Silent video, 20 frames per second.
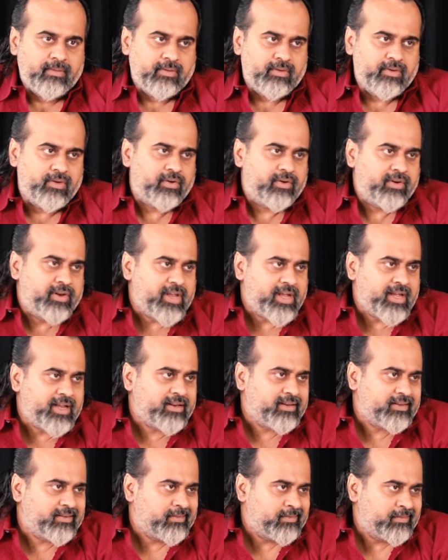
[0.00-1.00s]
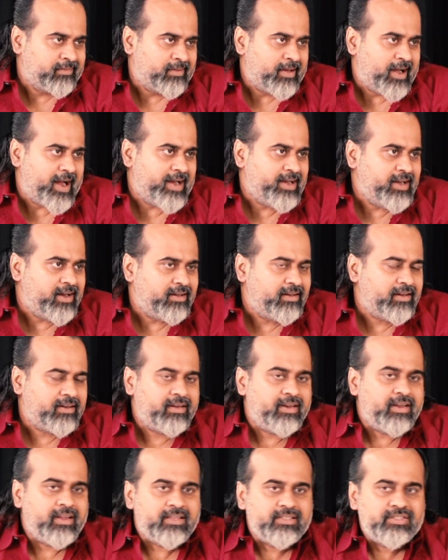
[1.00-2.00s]
Your real
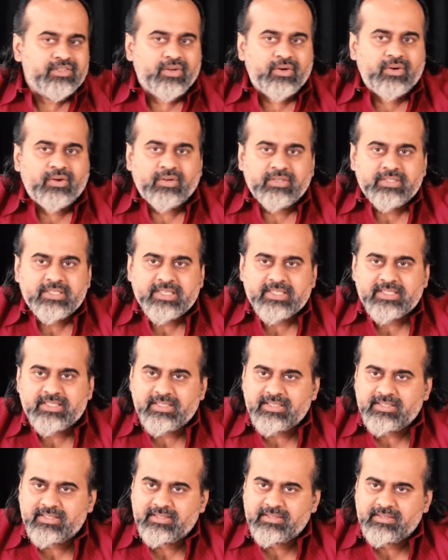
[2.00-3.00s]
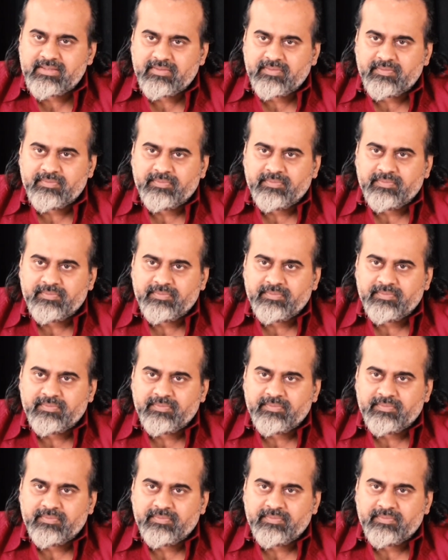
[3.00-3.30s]
identity is your consciousness.